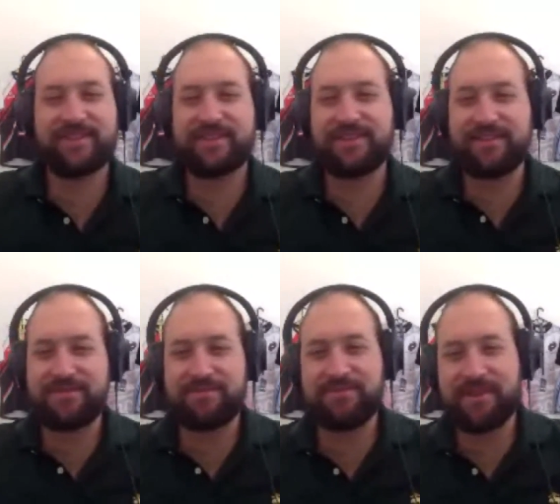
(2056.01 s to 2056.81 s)

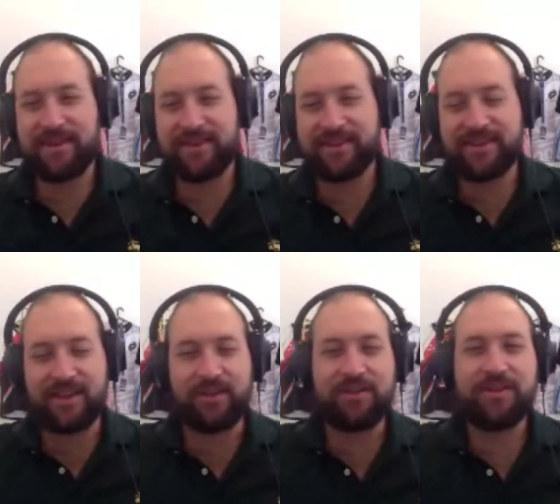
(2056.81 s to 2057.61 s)
Um, I think
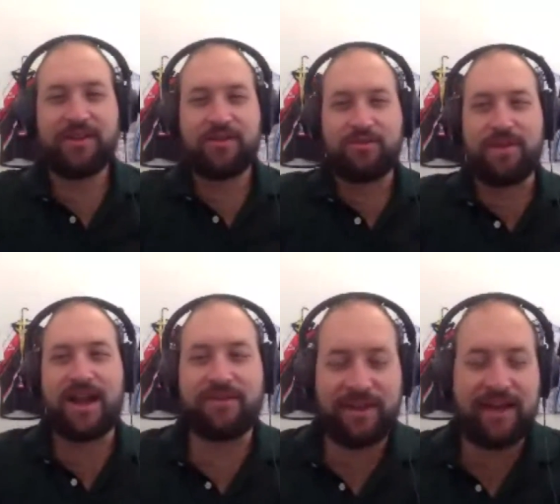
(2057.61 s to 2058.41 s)
that'll
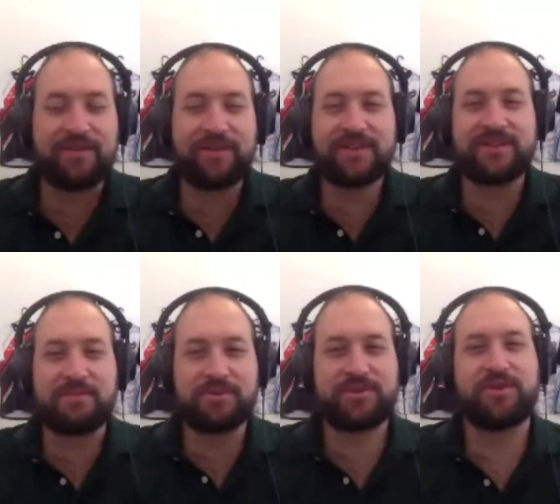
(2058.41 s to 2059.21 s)
round out this
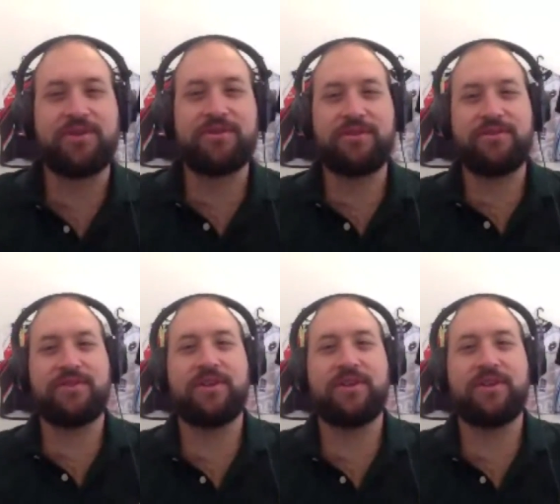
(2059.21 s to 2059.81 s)
episode of